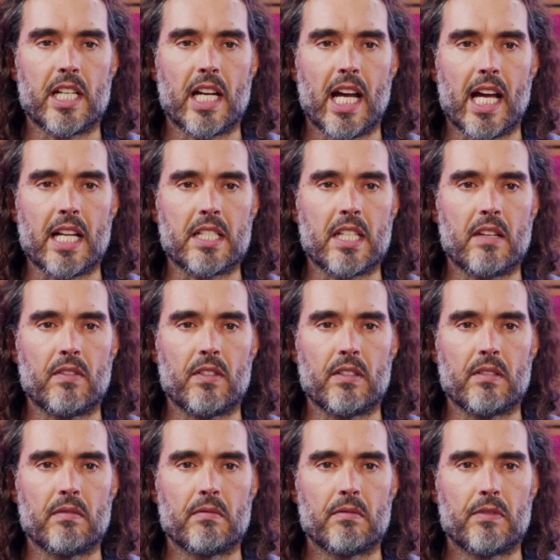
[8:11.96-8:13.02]
has
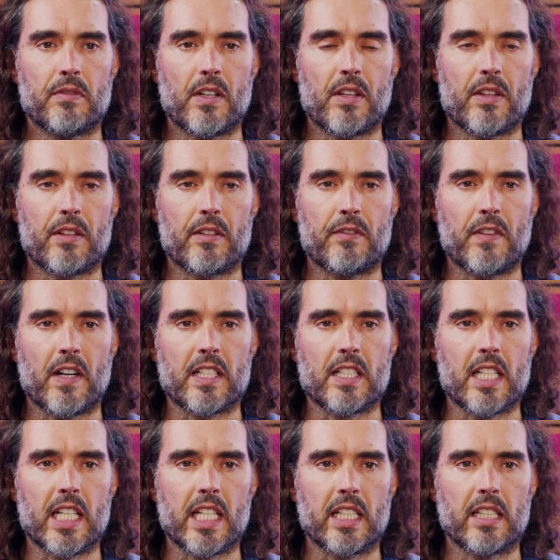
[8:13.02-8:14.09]
given further
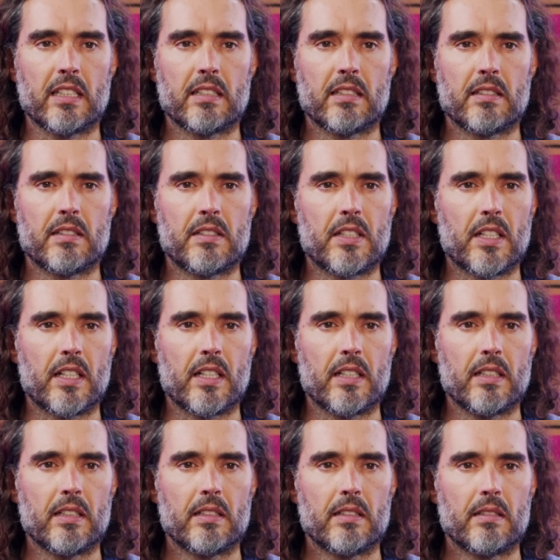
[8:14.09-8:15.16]
funding
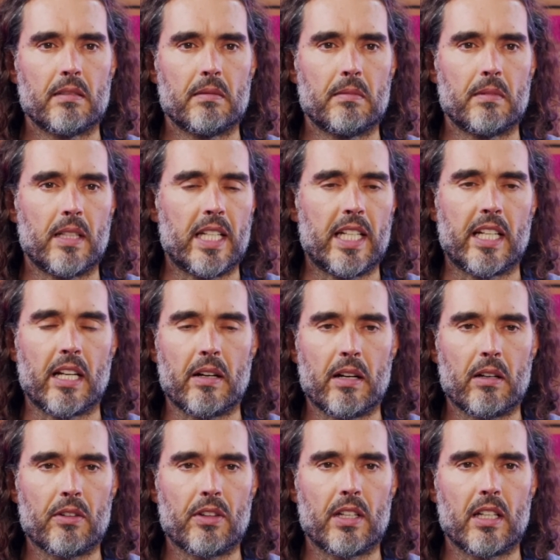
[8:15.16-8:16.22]
to the
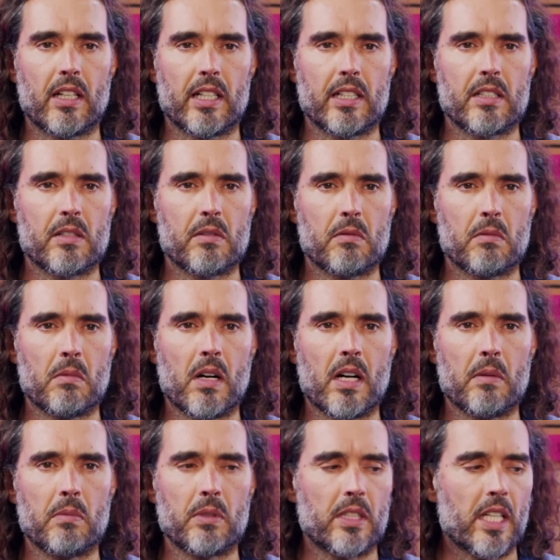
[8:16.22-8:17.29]
EcoHealth Alliance? Why
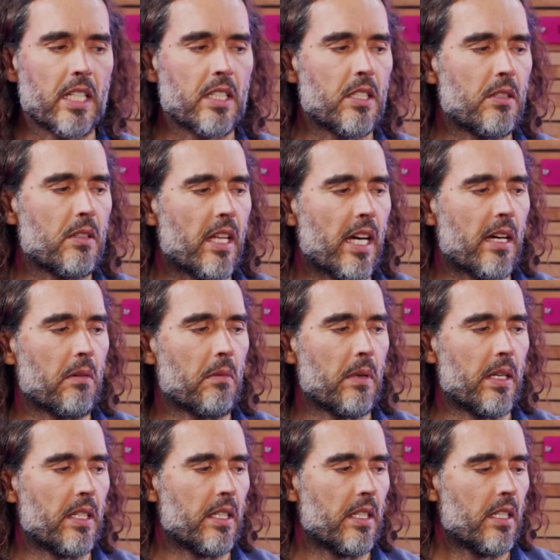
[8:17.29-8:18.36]
would they do that
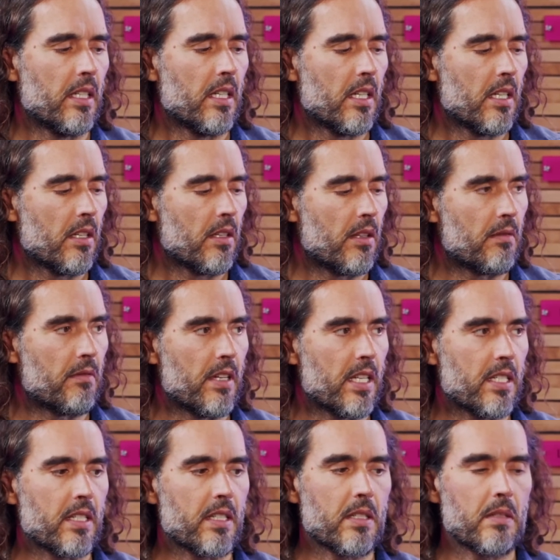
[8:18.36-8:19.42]
when the
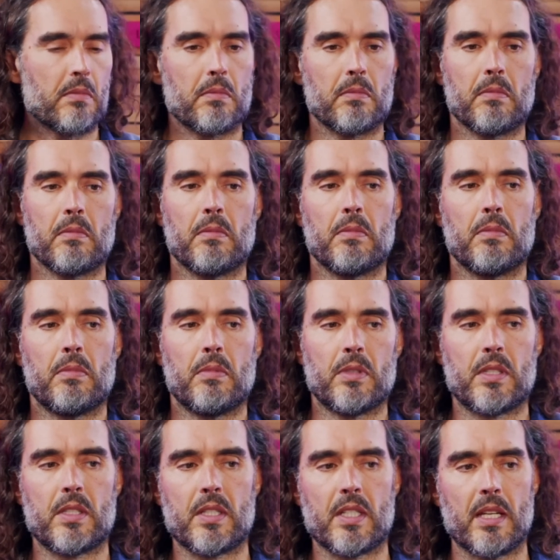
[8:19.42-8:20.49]
risks
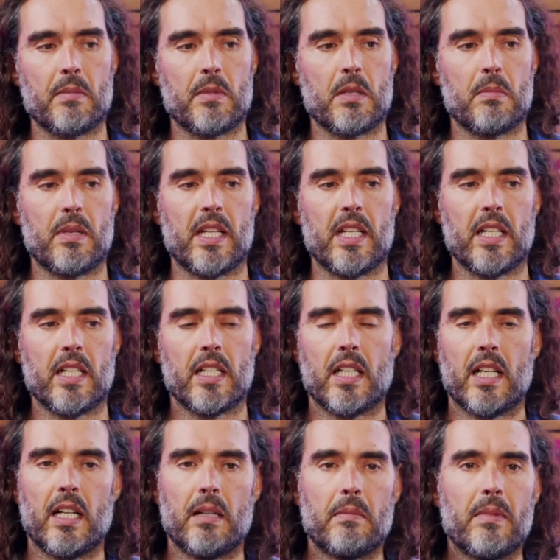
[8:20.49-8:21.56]
would seem to be
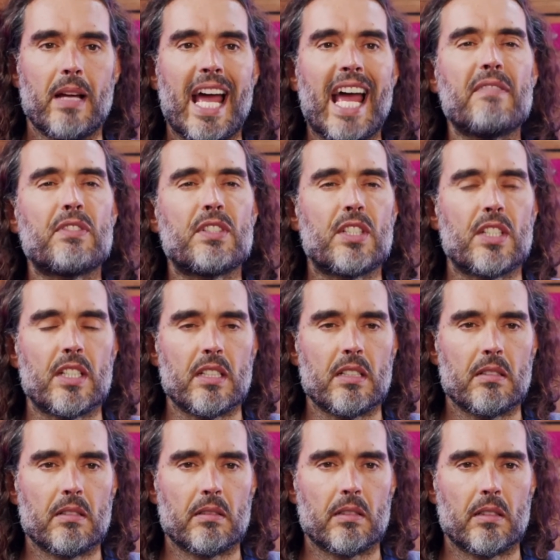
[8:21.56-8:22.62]

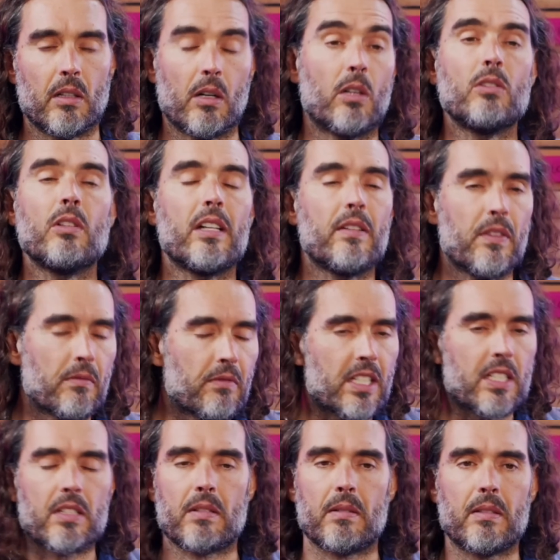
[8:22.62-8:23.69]
evident? Or not if the
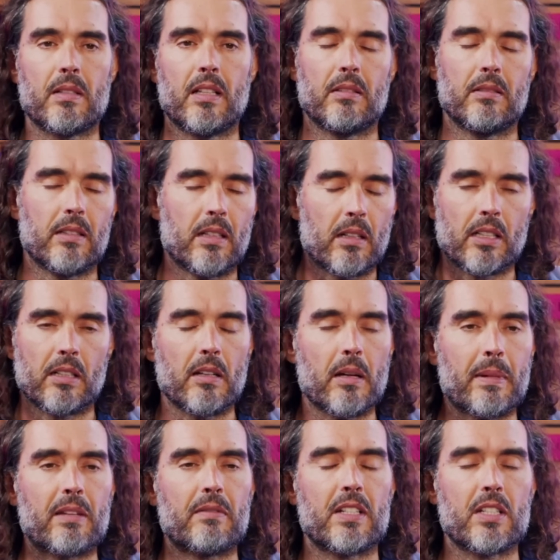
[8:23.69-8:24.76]
risks, I don't know
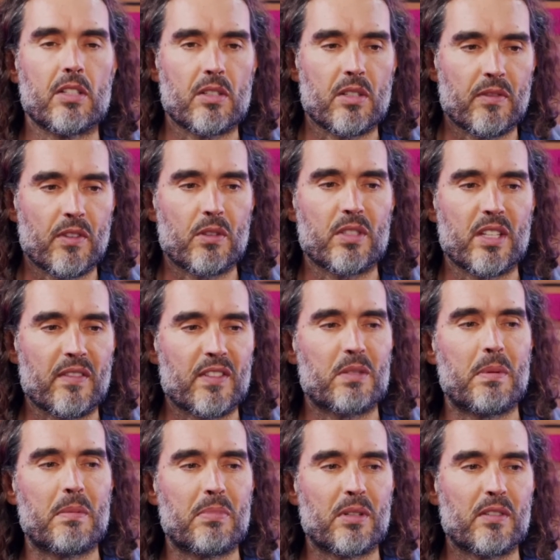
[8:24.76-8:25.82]
about the risks, because of course nothing's
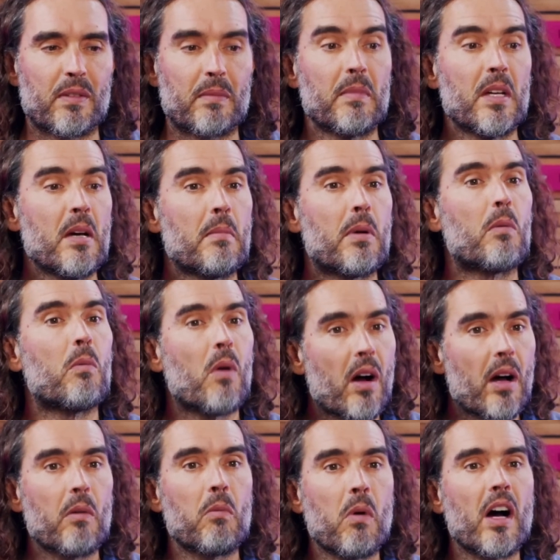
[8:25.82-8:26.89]
been proven. But
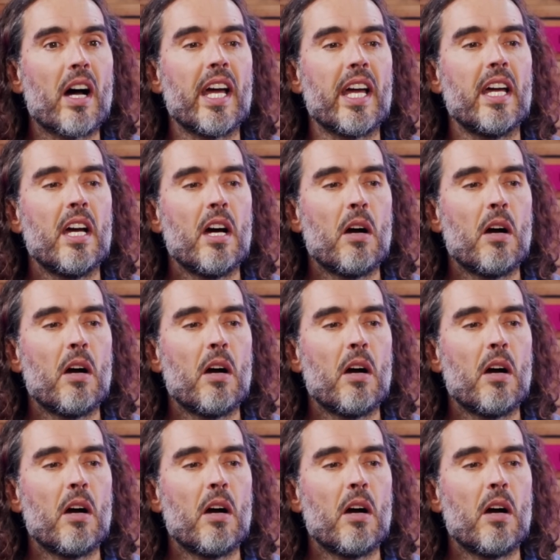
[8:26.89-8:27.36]
why